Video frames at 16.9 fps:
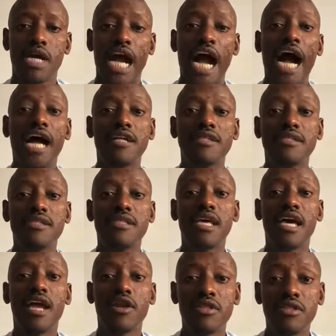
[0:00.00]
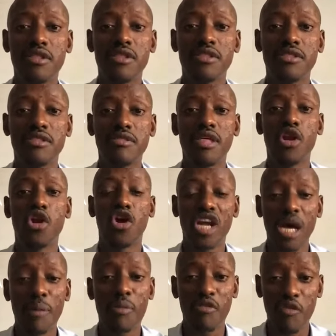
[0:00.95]
And the
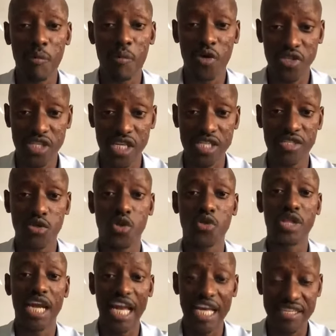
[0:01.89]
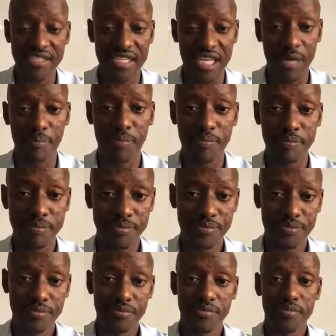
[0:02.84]
loan approval process, or the last step,
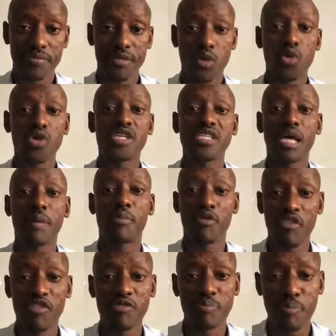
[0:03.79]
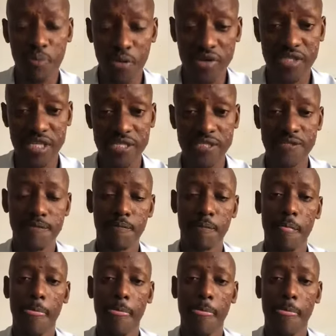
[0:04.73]
which is the approval process,